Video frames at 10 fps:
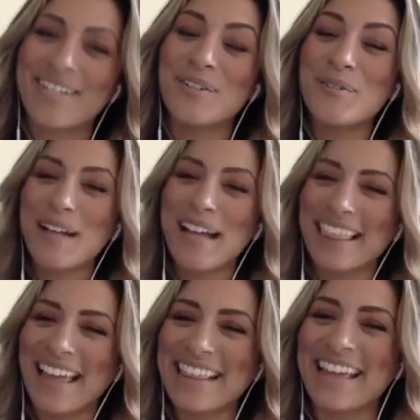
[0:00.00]
Ooh, I a,
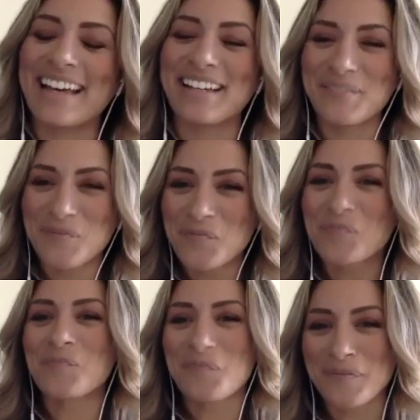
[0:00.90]
like that. What
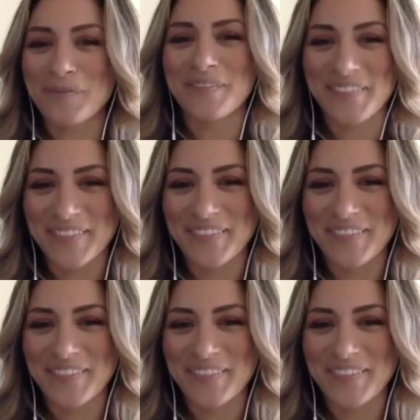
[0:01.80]
a, what a great,